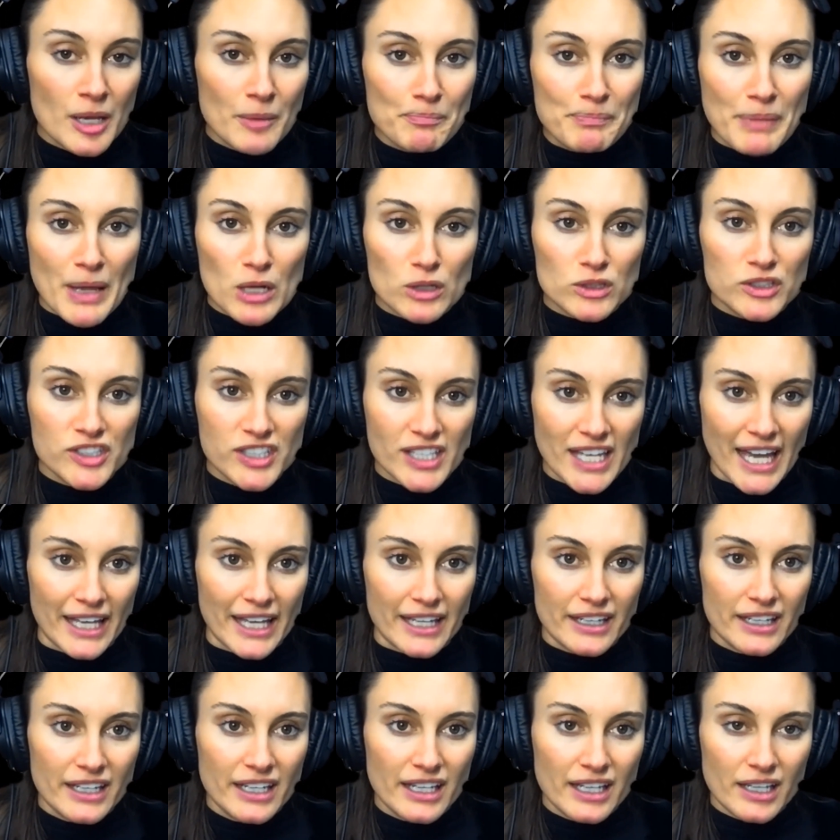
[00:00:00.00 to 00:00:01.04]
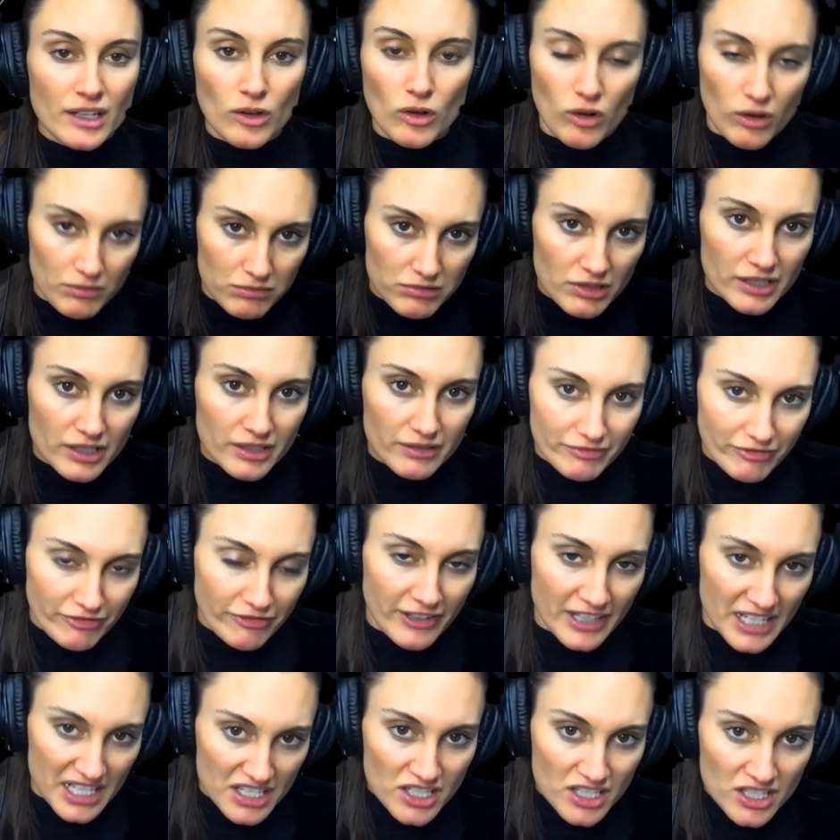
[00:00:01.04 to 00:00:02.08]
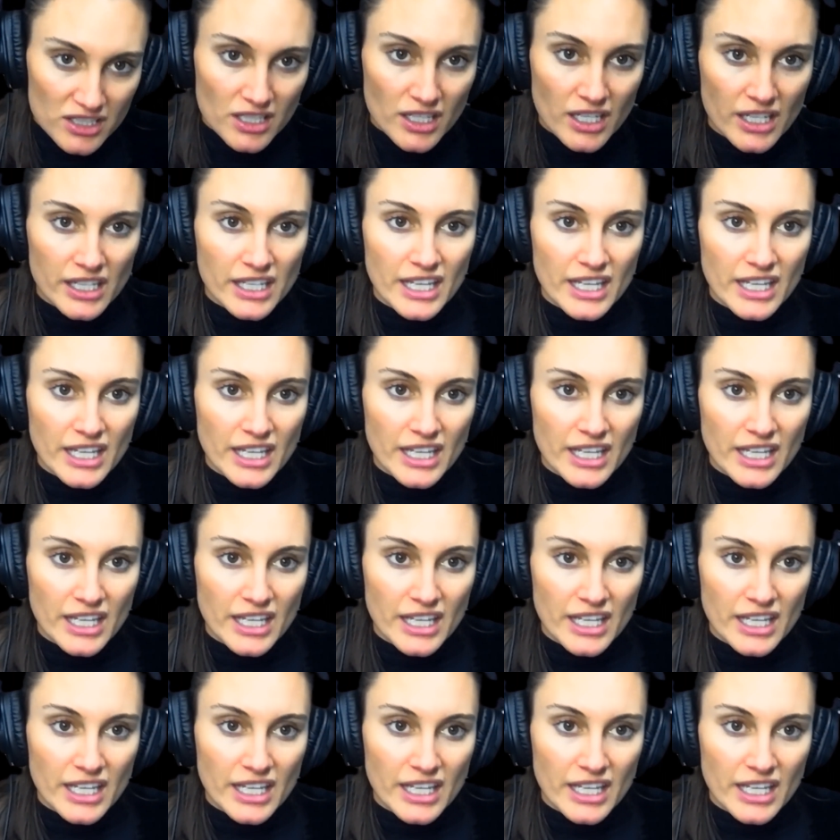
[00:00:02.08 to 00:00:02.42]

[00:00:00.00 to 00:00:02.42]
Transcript: built yet or finished,